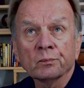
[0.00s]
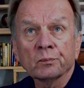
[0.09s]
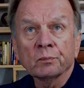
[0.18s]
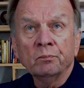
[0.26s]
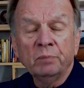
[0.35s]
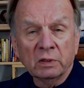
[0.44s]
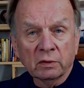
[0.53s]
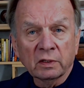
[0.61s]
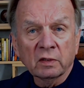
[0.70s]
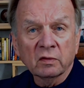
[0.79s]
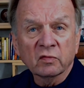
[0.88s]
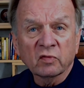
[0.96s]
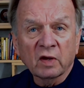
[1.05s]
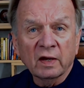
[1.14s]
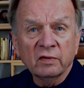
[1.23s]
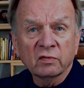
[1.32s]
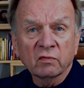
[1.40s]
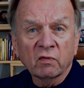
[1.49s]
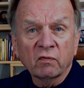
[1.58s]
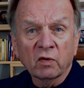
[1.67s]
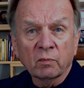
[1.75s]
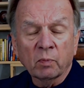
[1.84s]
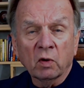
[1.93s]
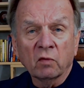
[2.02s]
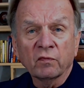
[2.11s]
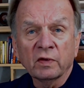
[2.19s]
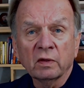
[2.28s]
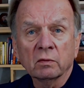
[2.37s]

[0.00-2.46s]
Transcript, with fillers: building the size of a football field,